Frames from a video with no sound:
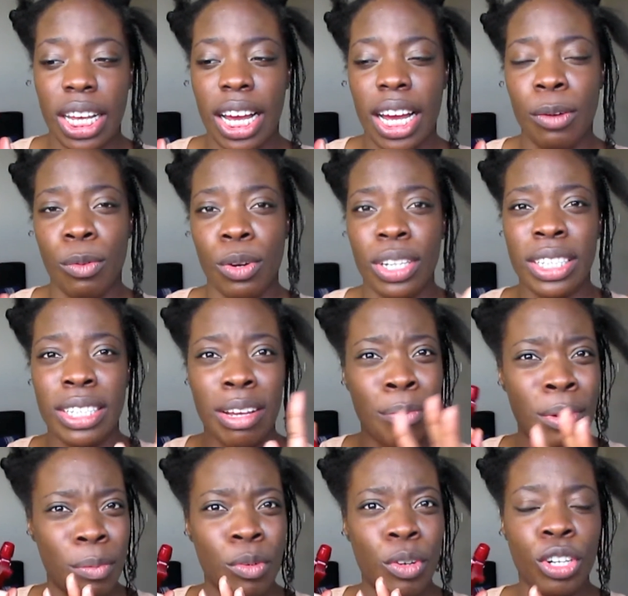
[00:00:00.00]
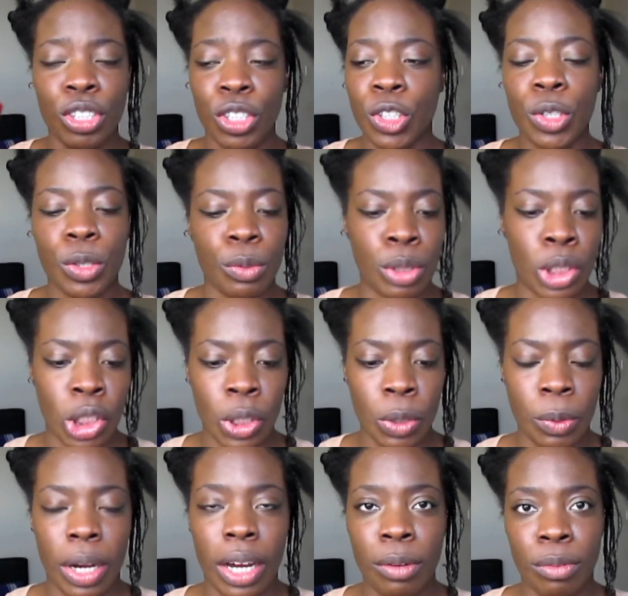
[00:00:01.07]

I want it a bit more controlled, so I